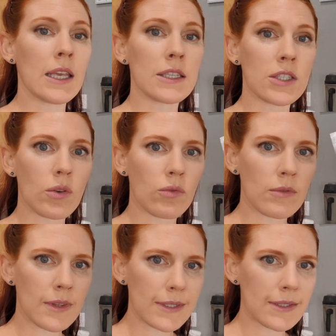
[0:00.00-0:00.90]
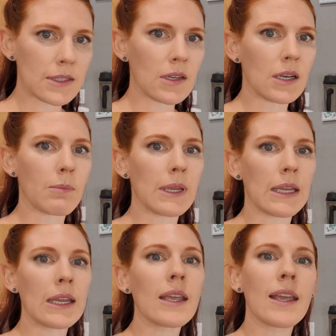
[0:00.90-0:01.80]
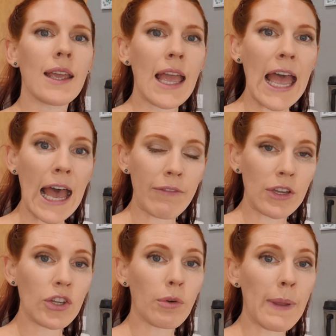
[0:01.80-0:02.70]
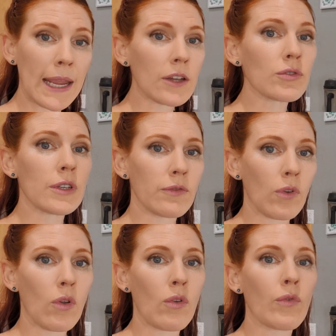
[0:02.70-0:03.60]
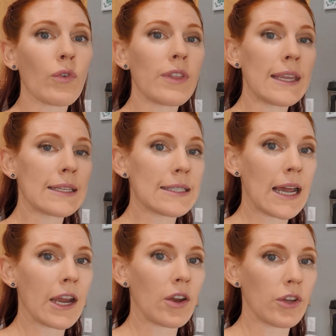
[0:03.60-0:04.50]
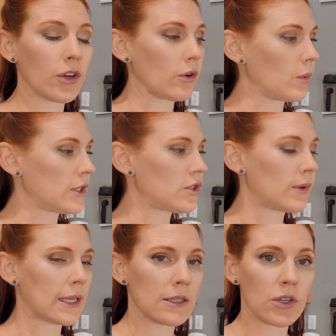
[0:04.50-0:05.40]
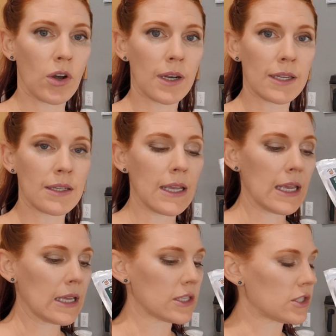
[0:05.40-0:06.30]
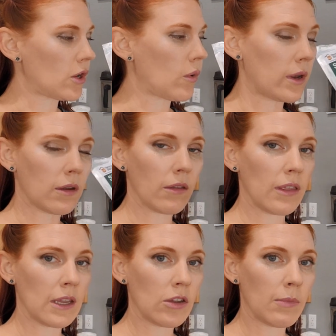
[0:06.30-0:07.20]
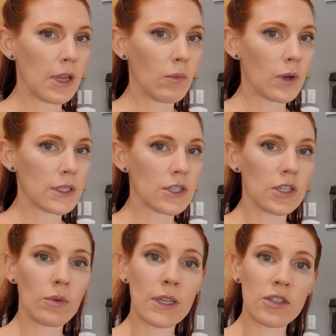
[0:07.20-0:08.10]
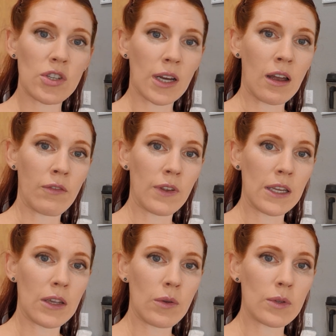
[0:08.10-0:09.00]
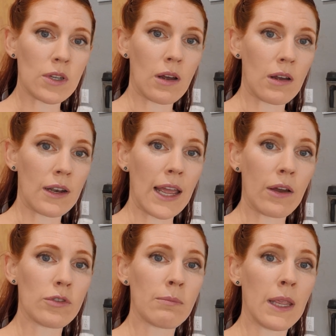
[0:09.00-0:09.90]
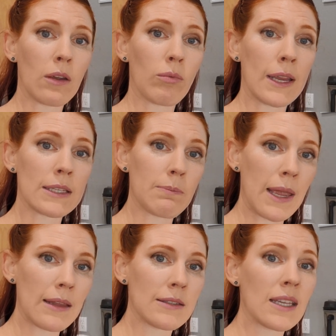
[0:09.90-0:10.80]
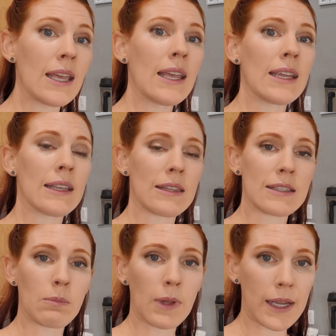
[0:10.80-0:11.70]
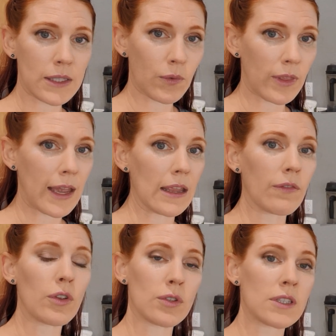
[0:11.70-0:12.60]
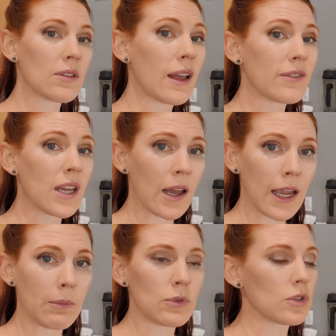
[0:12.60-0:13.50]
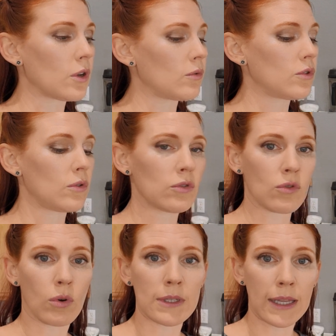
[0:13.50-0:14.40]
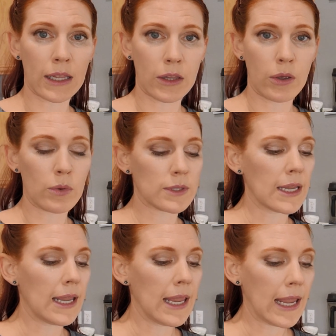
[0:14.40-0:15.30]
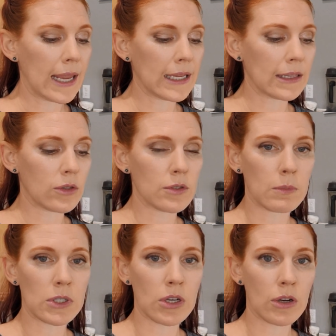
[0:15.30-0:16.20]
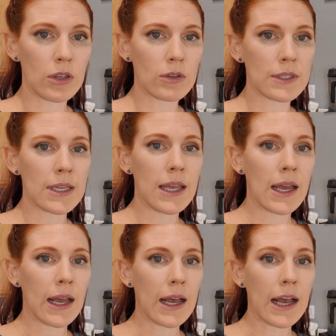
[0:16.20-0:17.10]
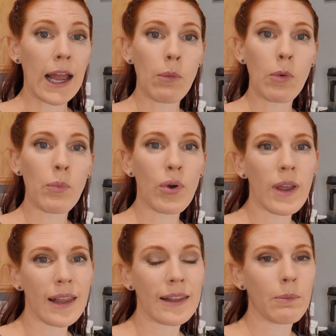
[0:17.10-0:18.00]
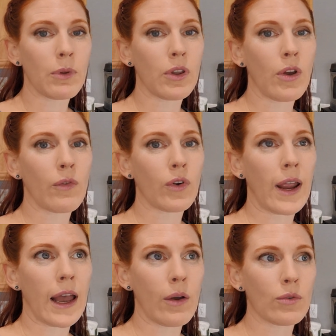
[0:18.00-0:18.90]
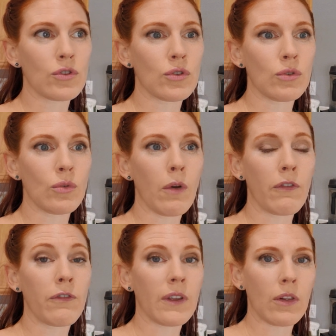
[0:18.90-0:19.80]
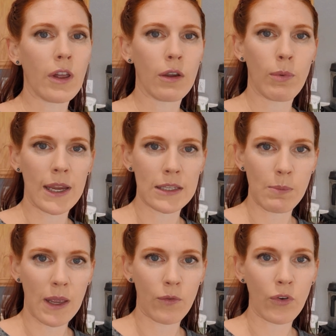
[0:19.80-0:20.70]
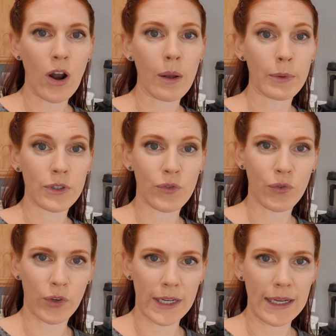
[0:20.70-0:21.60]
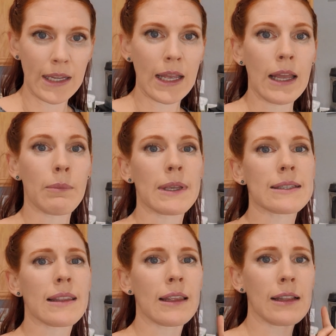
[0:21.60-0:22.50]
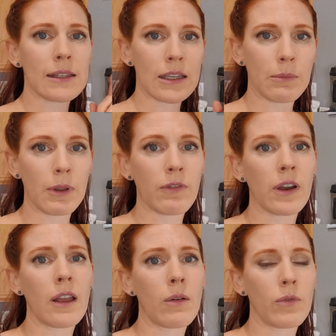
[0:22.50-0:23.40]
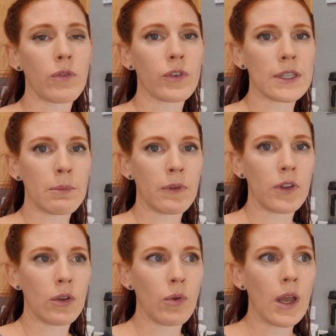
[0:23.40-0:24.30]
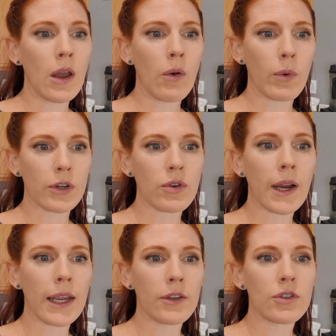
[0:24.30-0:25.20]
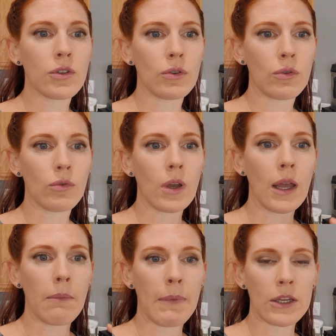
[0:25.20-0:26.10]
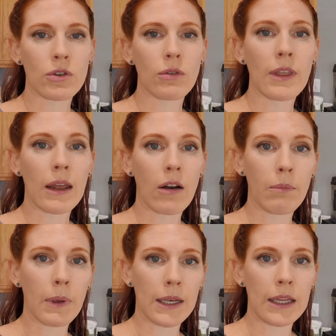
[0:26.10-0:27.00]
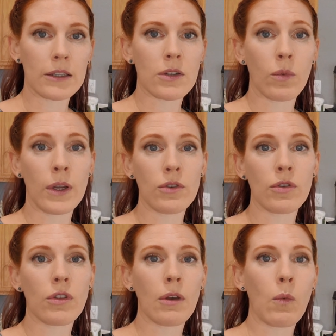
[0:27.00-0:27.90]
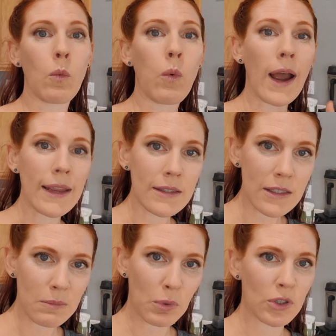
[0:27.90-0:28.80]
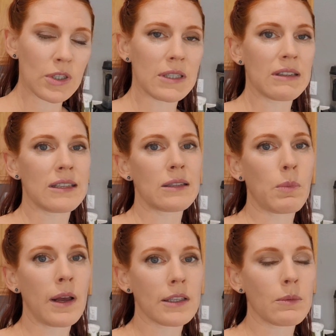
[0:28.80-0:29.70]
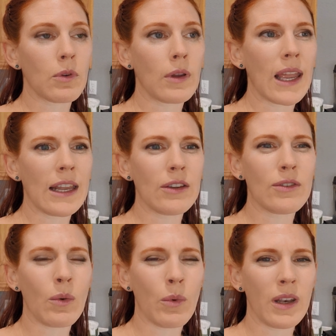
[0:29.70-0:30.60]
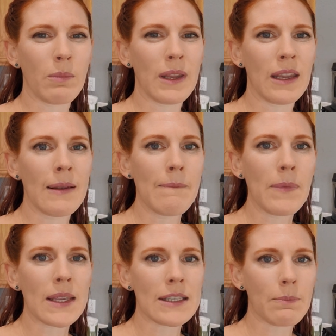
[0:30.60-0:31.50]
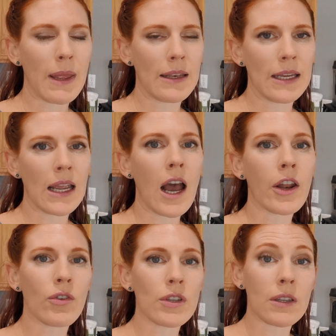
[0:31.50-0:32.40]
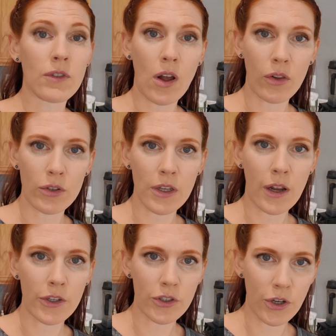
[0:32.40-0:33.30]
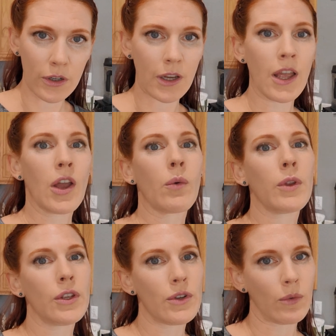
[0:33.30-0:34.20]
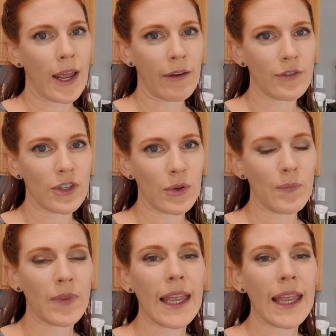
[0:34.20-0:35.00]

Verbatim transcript: So this is gonna be having your pantry full for the entire year once you get started. So another thing you may want to do is check out videos on how to make raised beds get the supplies for that. If you still have time to go to stores like Lowe's and get those materials, uh, I will put a link below for how to fill a raised bed for almost free because I think that's gonna be very helpful for some of you. We're trying to make sure that our money is going to the wisest purchases as possible and you don't wanna be spending hundreds of dollars on dirt when you don't have to.